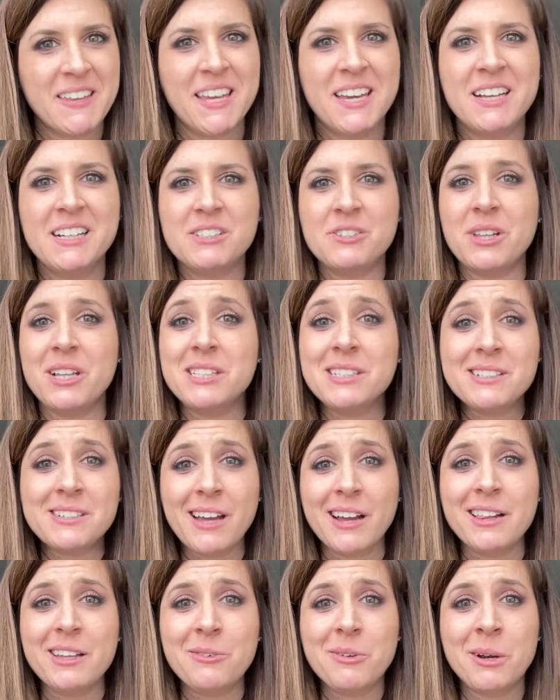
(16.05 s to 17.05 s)
So that's
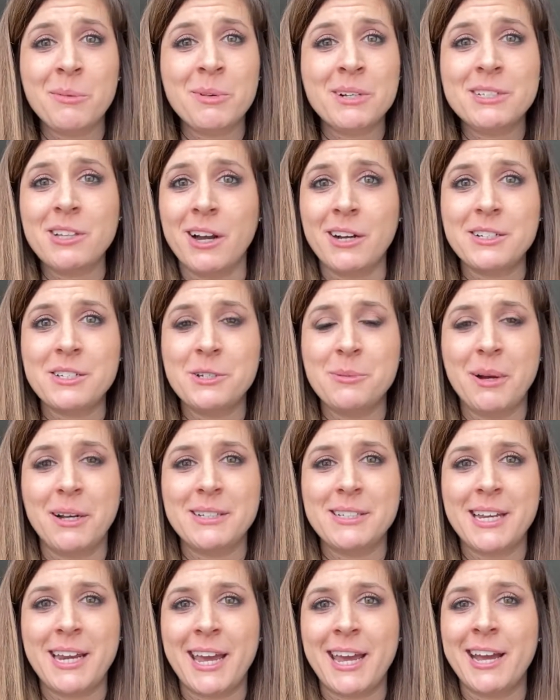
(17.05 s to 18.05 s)
exactly what I'm going to talk to you about
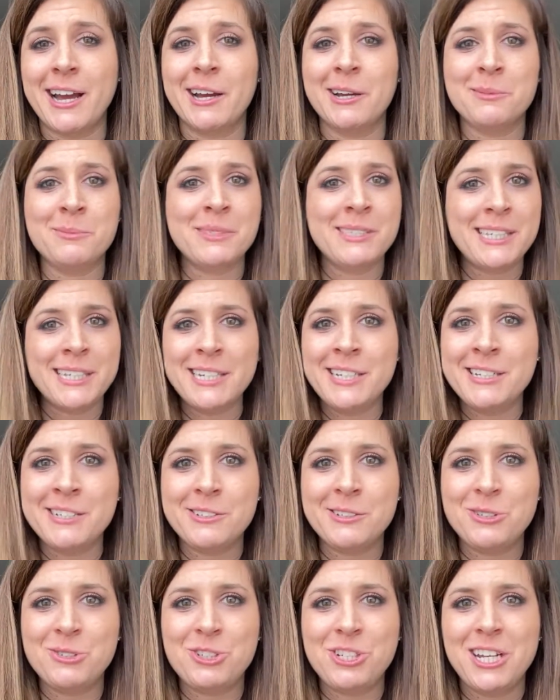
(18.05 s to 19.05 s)
today. I'm Sydney
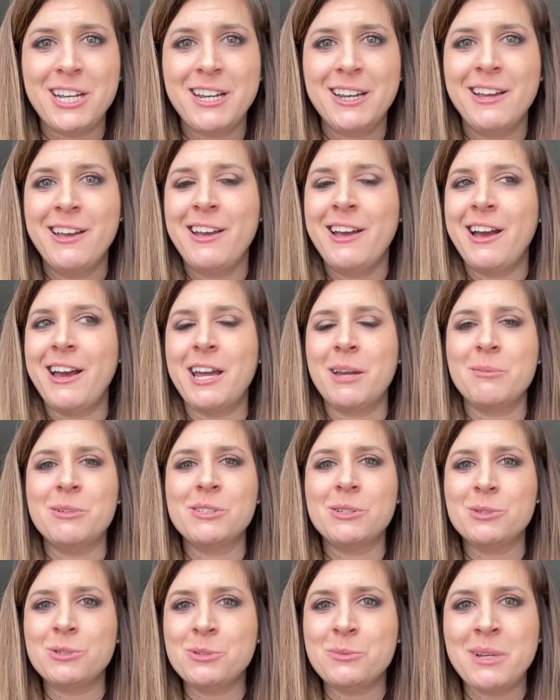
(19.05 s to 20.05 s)
DeLucci. I am a
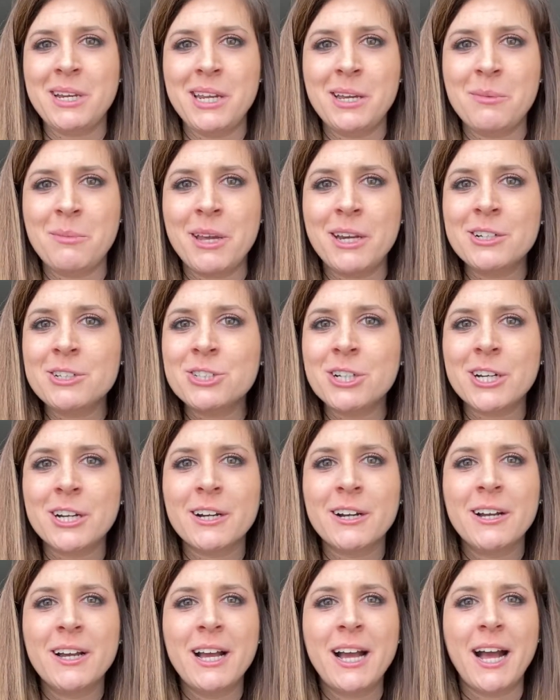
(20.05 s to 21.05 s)
social media
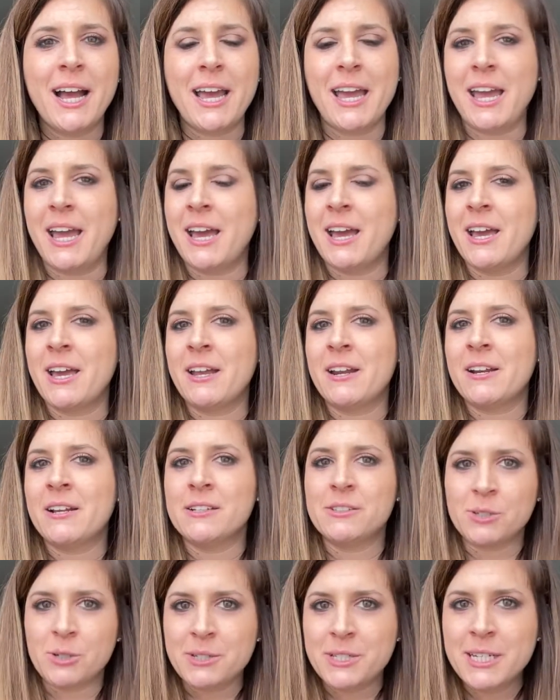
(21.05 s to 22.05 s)
manager and
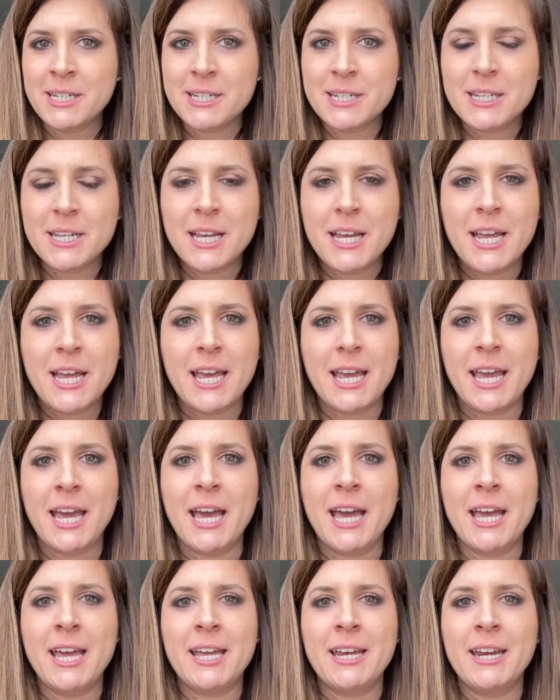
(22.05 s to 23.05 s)
consultant.
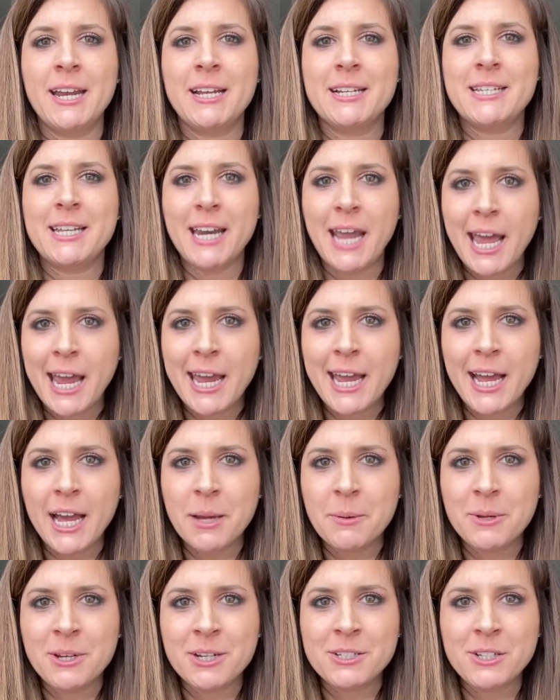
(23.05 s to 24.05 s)
And today I'm
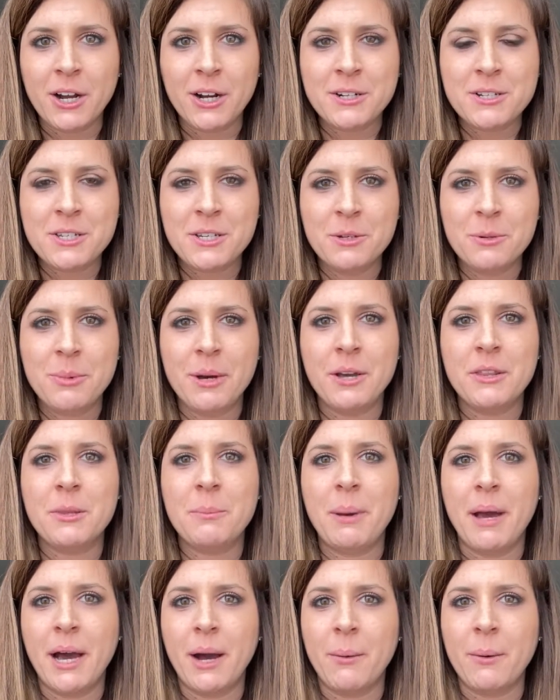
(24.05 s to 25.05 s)
going to talk to you about the
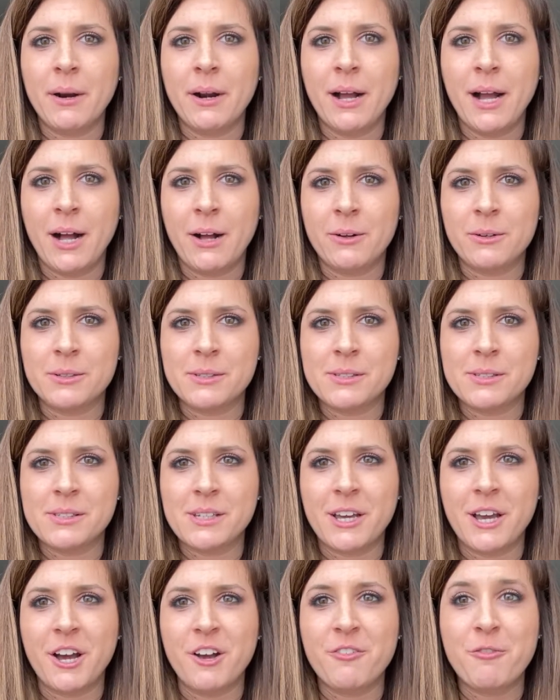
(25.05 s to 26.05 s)
powerhouse
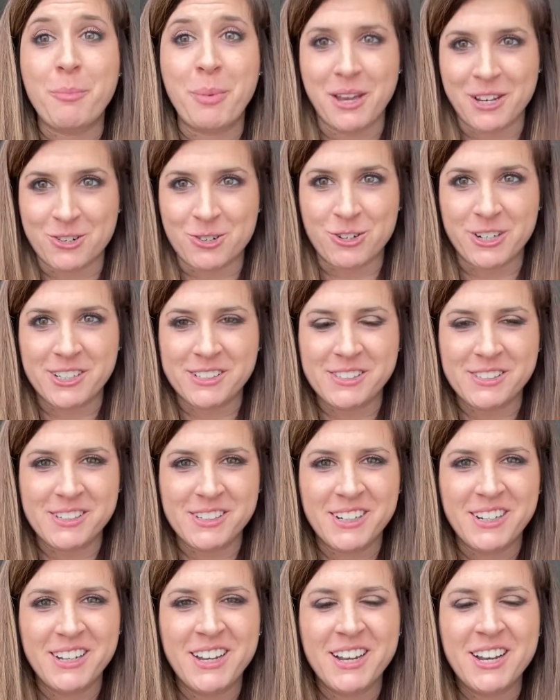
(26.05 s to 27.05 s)
of Pinterest.
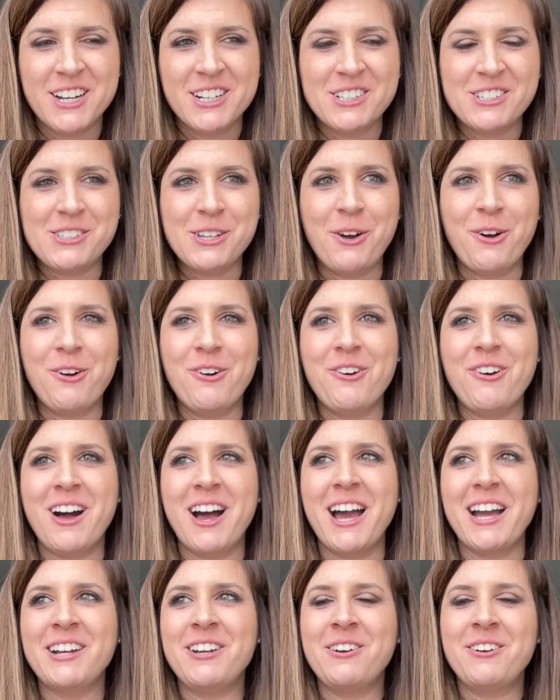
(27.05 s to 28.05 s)
So
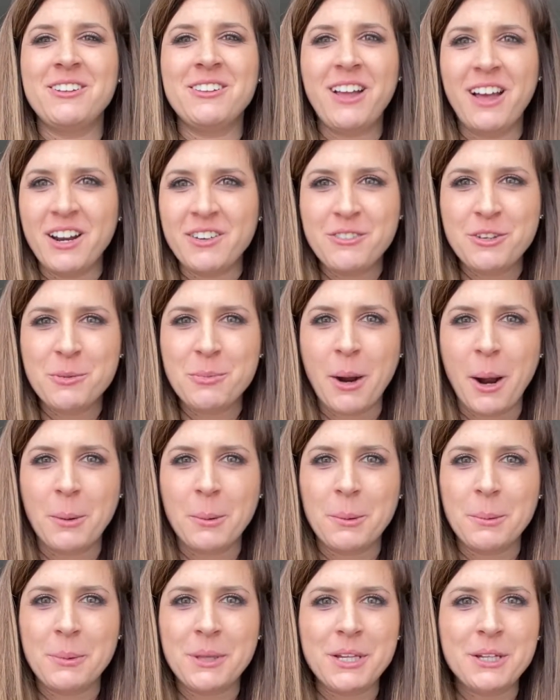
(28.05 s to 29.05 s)
I know a lot of you
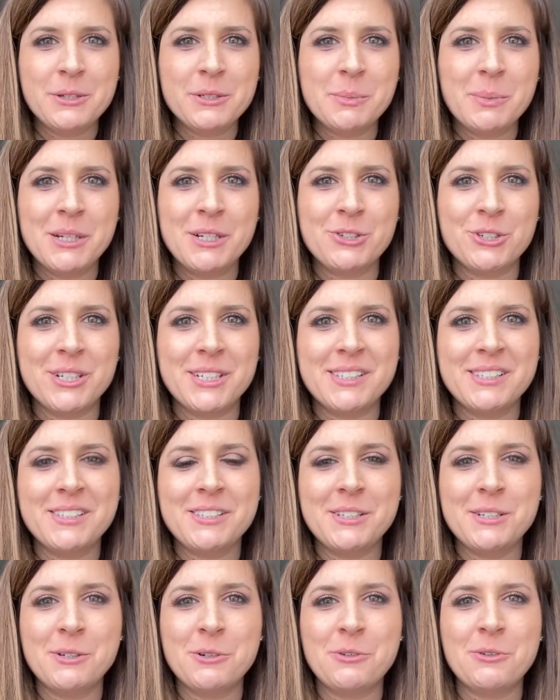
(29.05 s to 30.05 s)
probably use Pinterest
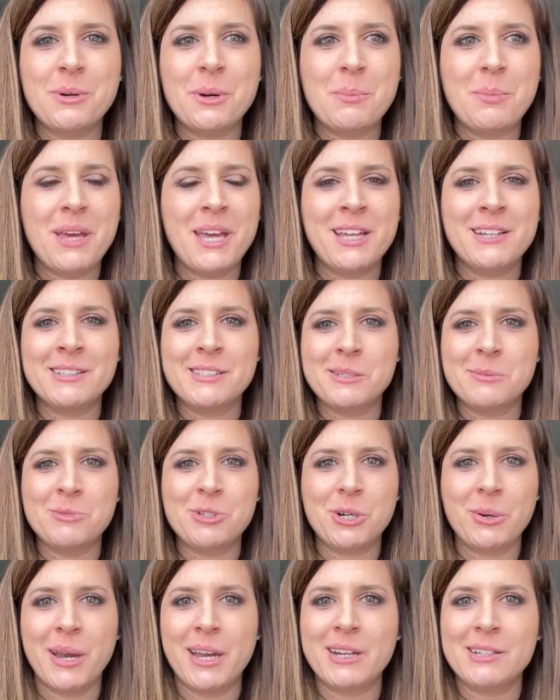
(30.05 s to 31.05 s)
to pin some
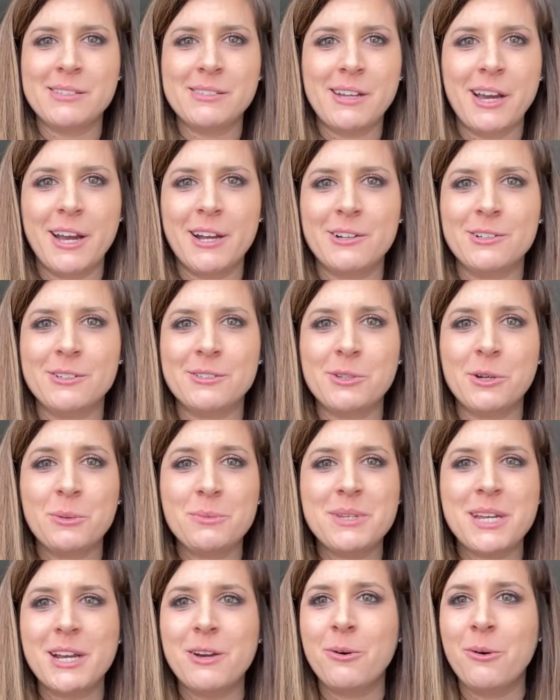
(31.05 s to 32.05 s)
Joanna Styles home
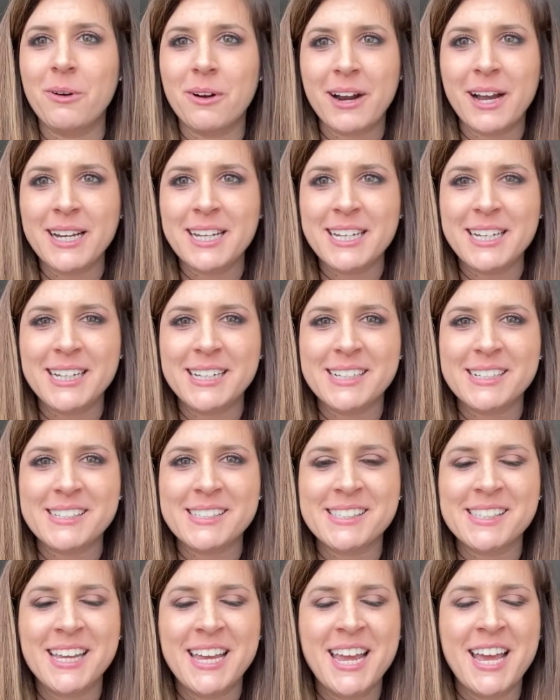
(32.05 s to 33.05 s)
decor ideas.
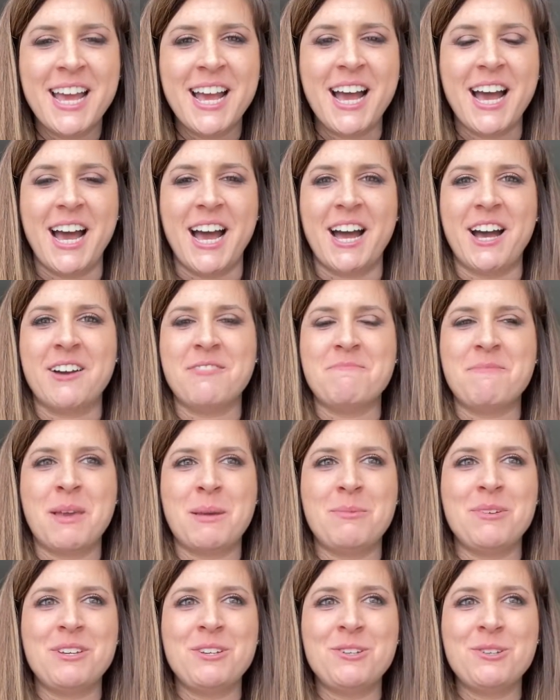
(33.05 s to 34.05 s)

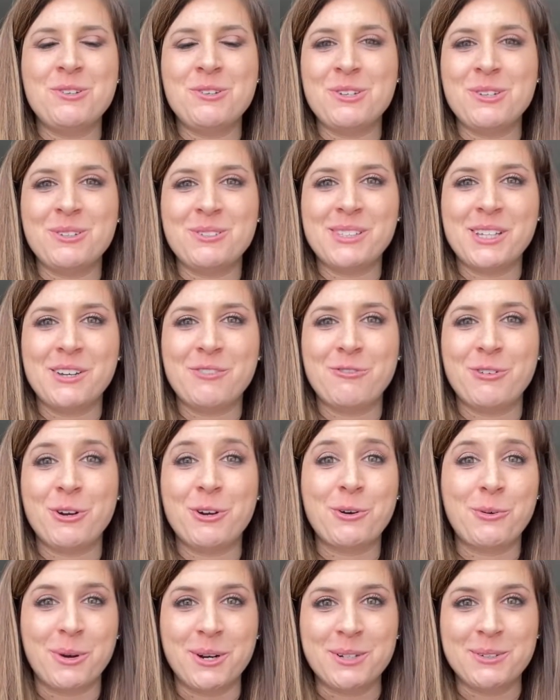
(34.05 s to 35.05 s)
Maybe you use it for
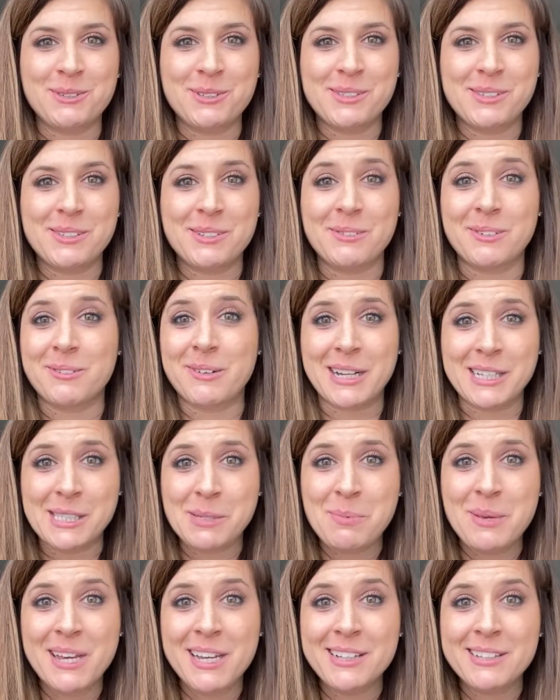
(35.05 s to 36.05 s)
quotes or
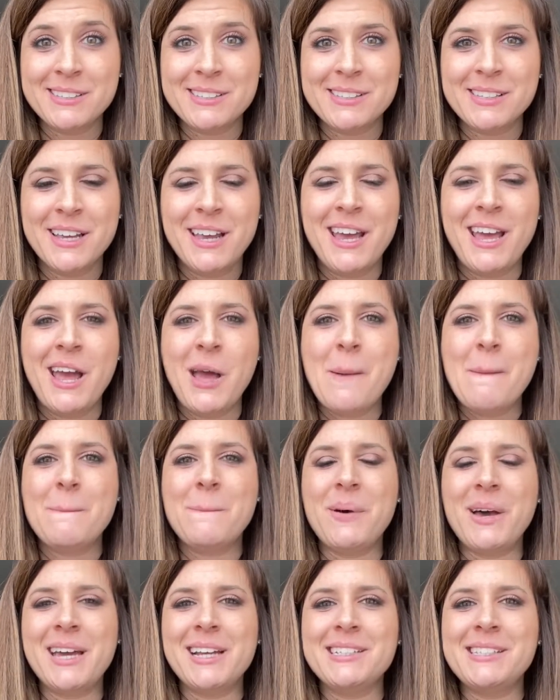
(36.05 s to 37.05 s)
recipes.
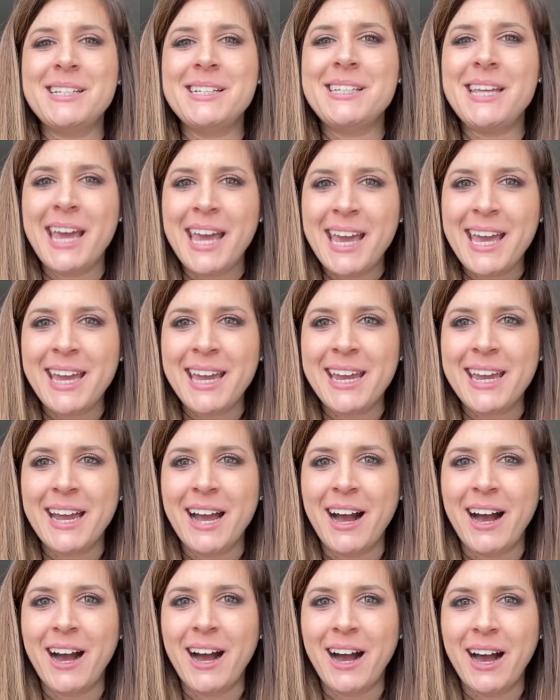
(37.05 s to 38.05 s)
But today
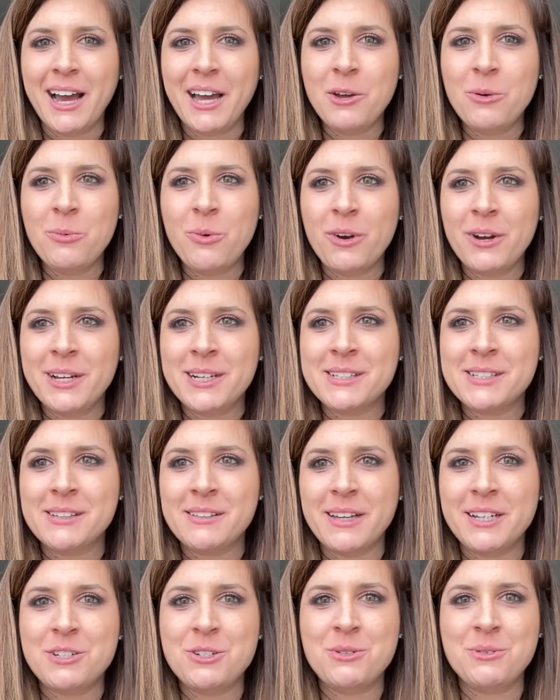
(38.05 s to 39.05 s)
I want to
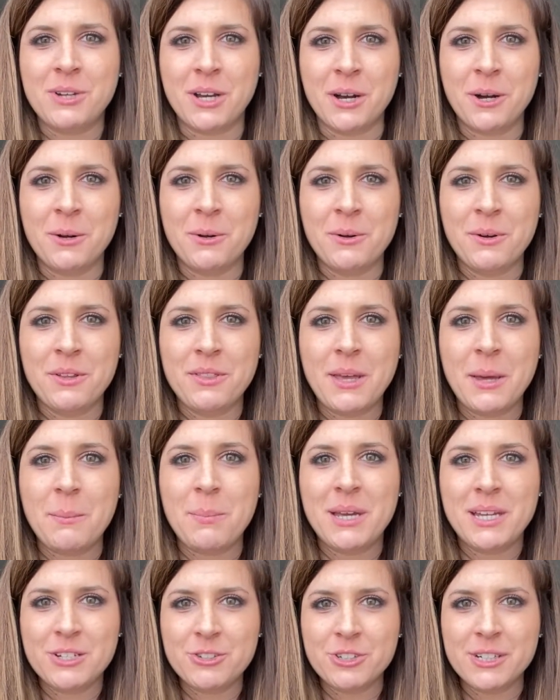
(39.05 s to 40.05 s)
let you know that
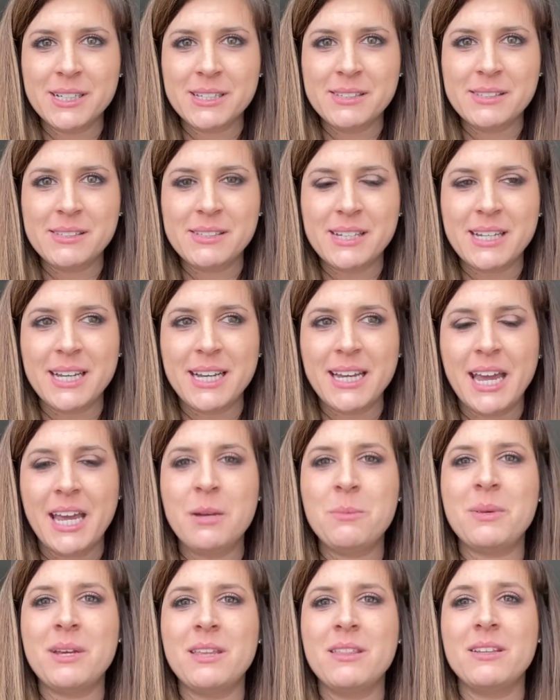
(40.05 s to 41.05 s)
Pinterest can
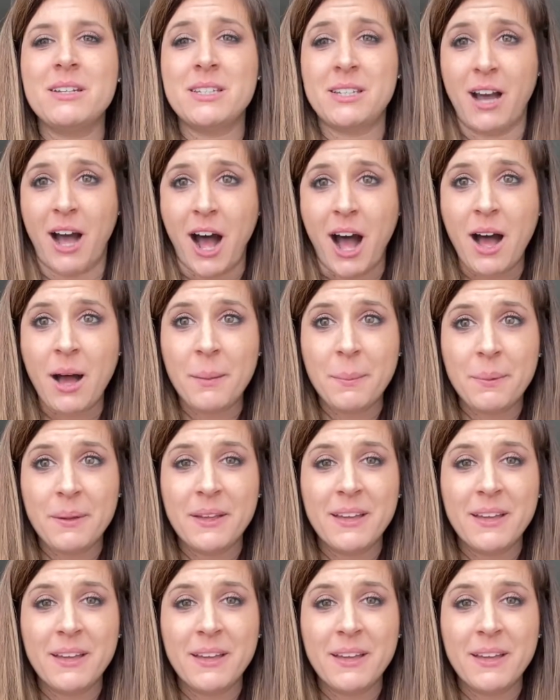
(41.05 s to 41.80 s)
be the top